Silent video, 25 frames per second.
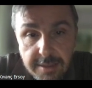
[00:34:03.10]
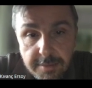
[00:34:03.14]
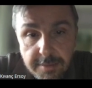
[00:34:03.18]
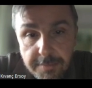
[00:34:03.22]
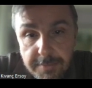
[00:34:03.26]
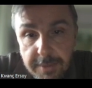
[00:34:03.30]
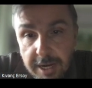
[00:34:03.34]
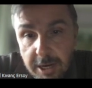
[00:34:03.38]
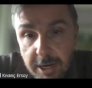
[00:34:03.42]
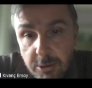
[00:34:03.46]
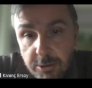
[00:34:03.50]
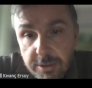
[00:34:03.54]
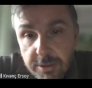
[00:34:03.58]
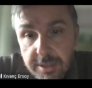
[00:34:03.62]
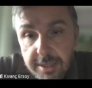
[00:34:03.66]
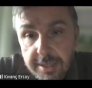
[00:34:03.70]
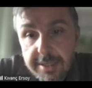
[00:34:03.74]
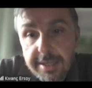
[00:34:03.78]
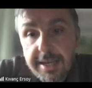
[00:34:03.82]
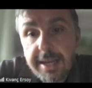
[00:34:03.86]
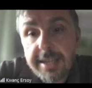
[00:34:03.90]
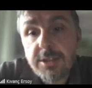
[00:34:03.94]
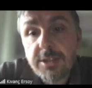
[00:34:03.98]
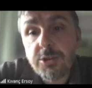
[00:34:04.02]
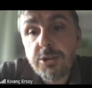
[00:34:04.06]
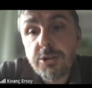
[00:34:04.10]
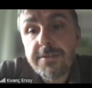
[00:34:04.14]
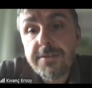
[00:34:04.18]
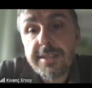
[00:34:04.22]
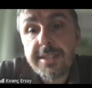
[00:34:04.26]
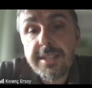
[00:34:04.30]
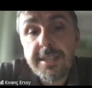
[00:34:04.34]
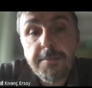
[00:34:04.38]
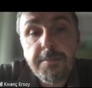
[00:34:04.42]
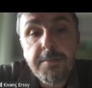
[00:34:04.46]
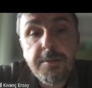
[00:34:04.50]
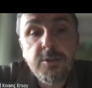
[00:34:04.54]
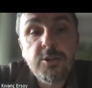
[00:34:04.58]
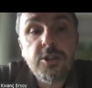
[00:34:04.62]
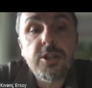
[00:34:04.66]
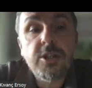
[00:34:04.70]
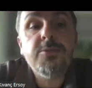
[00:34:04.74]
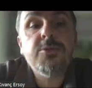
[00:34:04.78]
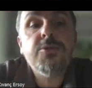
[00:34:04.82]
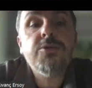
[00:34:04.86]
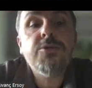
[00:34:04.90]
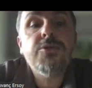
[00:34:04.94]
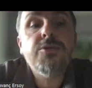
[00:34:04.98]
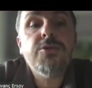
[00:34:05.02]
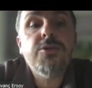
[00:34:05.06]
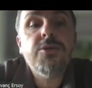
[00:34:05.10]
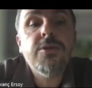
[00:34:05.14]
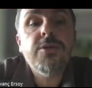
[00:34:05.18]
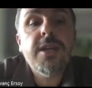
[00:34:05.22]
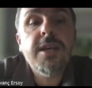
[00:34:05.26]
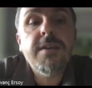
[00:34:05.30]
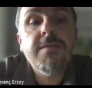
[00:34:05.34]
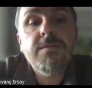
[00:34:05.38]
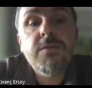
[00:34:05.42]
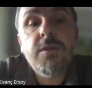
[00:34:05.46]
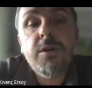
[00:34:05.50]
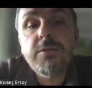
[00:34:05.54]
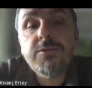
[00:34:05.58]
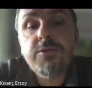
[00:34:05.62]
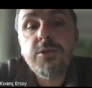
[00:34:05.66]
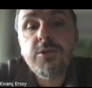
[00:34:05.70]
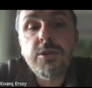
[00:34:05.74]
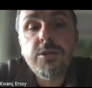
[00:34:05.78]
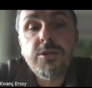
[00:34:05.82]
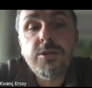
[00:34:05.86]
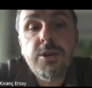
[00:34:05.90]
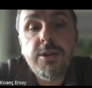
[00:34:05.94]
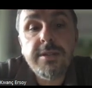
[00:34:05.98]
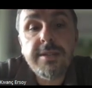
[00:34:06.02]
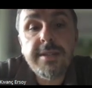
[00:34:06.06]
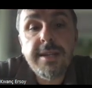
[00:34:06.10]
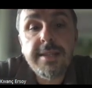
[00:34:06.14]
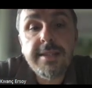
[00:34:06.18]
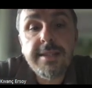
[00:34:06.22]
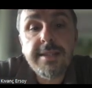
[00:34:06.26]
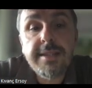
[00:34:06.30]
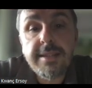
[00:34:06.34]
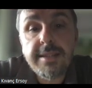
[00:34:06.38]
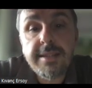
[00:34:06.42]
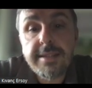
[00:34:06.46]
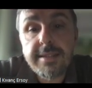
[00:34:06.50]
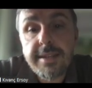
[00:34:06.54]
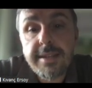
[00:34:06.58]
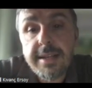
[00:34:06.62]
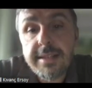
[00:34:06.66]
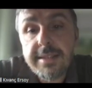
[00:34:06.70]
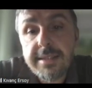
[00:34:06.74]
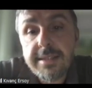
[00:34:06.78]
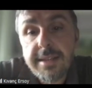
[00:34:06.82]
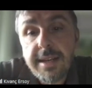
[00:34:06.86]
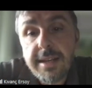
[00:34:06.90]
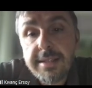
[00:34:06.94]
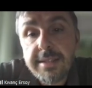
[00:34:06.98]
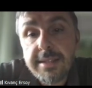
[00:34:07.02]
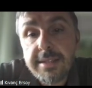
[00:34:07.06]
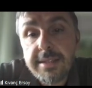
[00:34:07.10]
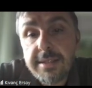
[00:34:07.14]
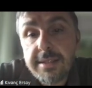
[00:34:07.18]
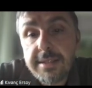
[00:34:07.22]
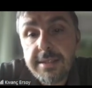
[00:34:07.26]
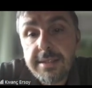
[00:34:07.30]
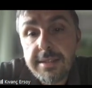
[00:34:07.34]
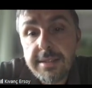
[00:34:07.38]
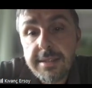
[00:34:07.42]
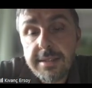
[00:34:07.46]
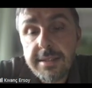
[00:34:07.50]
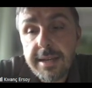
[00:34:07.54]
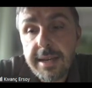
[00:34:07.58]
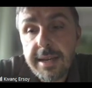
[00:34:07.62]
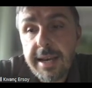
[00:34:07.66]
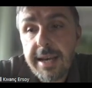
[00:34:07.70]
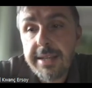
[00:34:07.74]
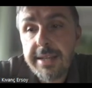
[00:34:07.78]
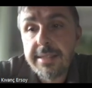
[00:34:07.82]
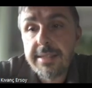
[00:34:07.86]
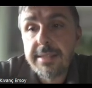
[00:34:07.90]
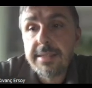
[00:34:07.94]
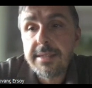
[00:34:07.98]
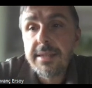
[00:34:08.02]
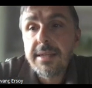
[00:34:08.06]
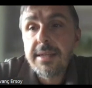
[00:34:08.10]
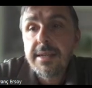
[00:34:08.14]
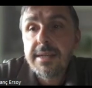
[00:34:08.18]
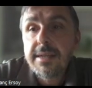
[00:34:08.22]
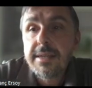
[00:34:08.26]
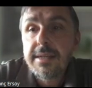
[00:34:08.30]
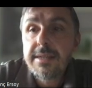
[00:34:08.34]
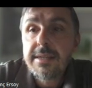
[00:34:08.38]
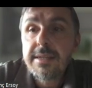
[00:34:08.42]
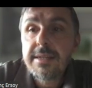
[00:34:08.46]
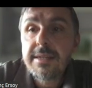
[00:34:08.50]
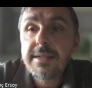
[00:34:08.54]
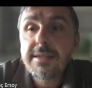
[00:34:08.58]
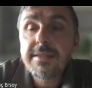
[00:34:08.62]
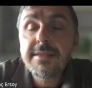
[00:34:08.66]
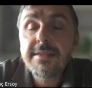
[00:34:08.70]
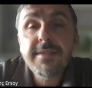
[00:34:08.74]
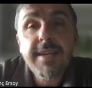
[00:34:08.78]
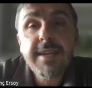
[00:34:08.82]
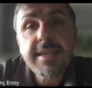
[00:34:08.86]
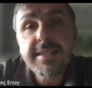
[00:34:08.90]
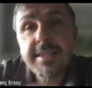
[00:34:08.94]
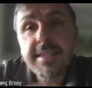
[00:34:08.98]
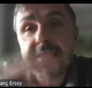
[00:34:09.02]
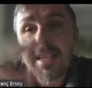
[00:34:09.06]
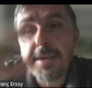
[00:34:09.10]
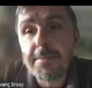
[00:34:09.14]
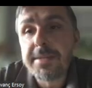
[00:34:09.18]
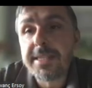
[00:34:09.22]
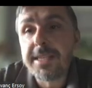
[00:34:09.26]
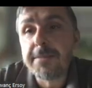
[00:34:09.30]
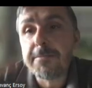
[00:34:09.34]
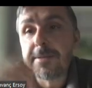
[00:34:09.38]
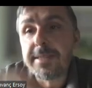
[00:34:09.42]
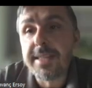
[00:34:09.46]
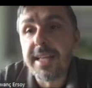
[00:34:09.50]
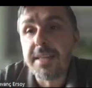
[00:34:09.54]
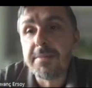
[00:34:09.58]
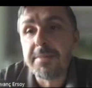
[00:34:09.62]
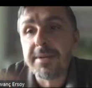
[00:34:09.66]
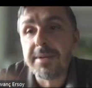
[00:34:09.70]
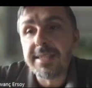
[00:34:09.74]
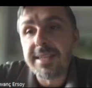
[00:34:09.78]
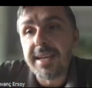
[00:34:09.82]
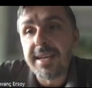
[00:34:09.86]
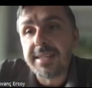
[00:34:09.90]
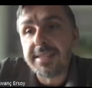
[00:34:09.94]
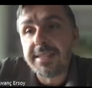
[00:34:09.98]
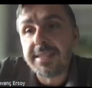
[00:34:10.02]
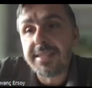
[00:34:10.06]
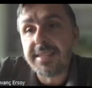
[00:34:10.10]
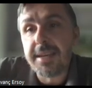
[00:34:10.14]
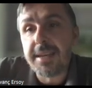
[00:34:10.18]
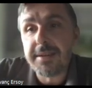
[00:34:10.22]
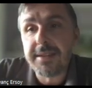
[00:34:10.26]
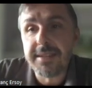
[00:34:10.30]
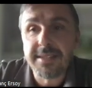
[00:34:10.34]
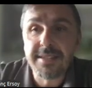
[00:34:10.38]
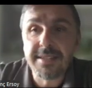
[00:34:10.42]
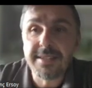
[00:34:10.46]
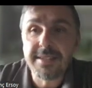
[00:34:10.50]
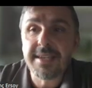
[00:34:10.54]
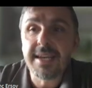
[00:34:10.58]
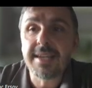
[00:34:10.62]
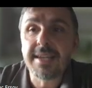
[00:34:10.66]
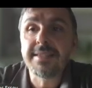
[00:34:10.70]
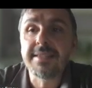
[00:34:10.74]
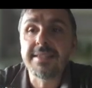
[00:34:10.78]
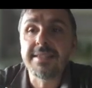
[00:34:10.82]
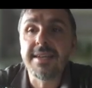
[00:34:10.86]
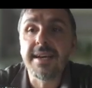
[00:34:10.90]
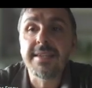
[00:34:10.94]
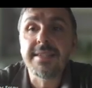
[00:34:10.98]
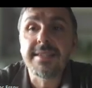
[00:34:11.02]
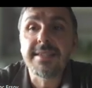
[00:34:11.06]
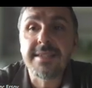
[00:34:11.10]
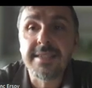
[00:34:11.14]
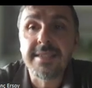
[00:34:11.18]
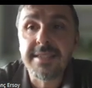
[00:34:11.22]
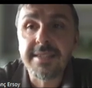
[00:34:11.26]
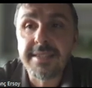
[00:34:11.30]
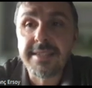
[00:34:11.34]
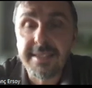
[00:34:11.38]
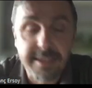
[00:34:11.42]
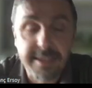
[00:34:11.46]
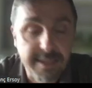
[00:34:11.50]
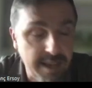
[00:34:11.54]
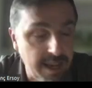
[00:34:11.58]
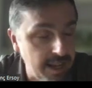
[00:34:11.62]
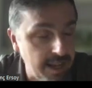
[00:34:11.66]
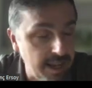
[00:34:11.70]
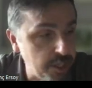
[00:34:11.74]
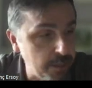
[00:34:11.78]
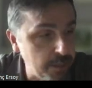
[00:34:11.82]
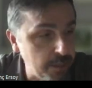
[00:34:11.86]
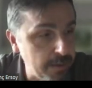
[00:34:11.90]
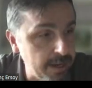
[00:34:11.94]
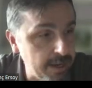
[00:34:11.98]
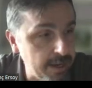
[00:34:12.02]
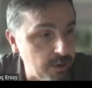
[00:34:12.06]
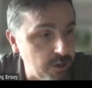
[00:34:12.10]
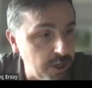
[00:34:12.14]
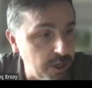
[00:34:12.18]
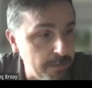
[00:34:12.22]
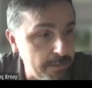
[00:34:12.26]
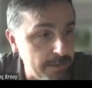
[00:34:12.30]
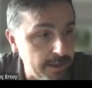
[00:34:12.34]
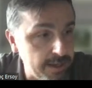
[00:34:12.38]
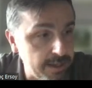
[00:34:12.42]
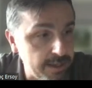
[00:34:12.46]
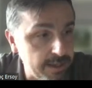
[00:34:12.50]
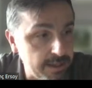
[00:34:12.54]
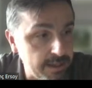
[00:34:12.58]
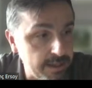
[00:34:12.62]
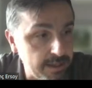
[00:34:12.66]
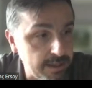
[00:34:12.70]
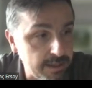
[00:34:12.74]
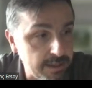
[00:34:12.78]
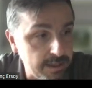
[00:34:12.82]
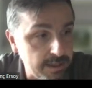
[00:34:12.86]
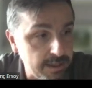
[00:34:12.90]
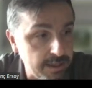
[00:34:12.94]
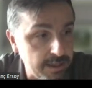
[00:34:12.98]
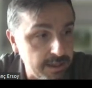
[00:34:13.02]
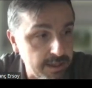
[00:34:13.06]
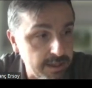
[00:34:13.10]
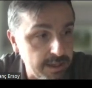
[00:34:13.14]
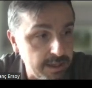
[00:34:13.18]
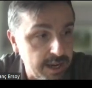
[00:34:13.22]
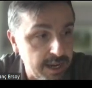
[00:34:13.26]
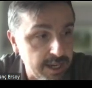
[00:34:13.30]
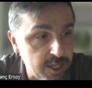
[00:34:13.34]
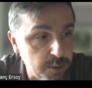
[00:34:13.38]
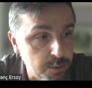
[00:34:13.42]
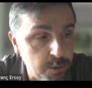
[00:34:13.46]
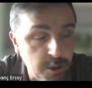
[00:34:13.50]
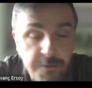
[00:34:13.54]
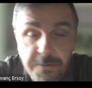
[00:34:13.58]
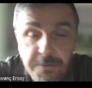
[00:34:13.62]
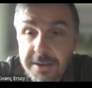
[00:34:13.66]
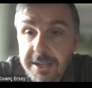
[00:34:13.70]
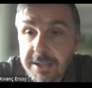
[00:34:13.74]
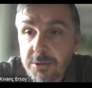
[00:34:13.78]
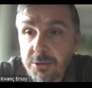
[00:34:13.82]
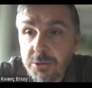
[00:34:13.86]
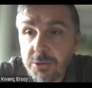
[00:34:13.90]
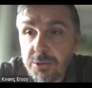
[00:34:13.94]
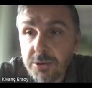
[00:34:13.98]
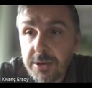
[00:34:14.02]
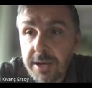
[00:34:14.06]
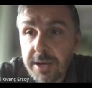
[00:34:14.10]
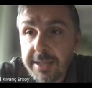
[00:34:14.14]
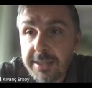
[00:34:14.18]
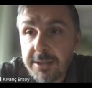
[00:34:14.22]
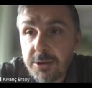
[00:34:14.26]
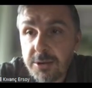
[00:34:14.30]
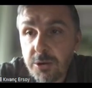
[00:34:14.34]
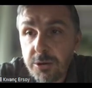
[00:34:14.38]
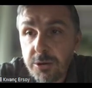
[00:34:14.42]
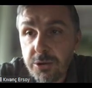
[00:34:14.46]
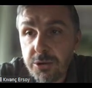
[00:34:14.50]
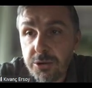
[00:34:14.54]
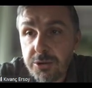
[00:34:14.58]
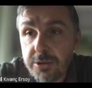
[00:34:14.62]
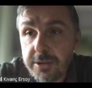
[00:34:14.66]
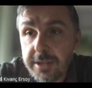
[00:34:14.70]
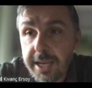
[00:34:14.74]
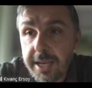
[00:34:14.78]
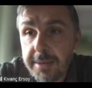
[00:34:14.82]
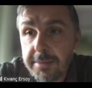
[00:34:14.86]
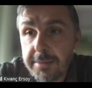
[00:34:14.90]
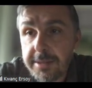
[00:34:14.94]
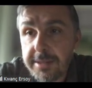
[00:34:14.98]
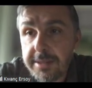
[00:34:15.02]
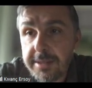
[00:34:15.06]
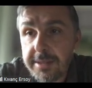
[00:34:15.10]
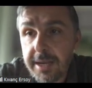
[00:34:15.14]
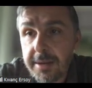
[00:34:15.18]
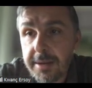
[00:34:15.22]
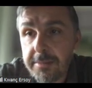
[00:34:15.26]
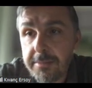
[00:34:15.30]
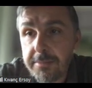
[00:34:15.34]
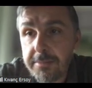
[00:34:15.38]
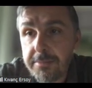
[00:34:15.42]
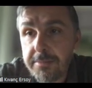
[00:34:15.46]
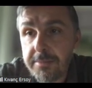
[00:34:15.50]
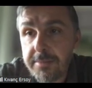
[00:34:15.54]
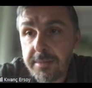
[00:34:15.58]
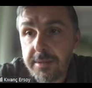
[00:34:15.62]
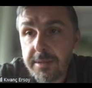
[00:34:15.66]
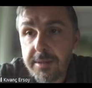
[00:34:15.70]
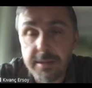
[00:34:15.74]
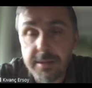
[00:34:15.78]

bound the sizes of the simple groups involved or contained in the centralizer, and there is a semi-simple element, and the centralizer in the algebraic group is isomorphic to a torus times some